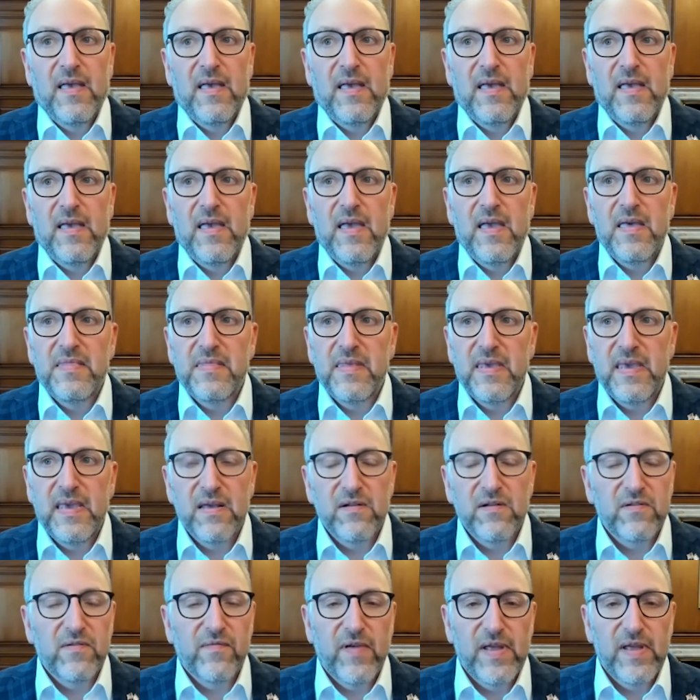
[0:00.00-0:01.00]
in the
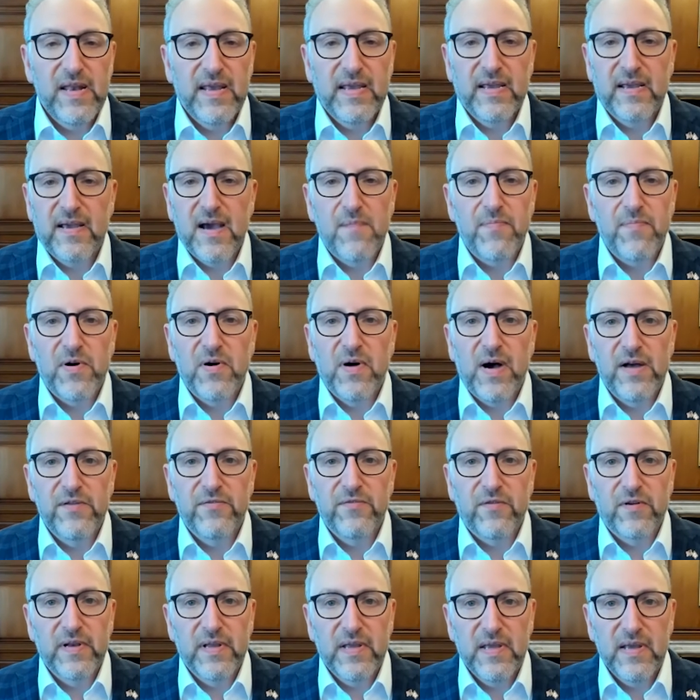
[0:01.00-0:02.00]
intervening couple
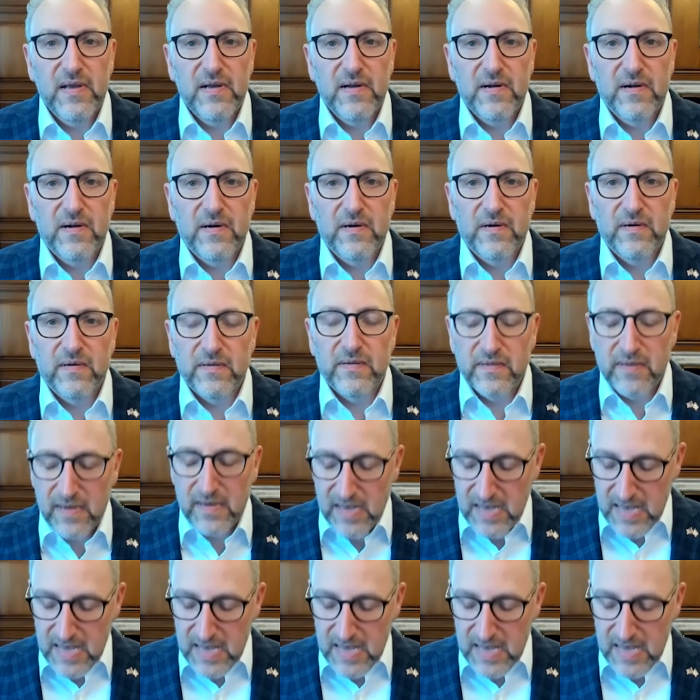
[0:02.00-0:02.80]
hundred years,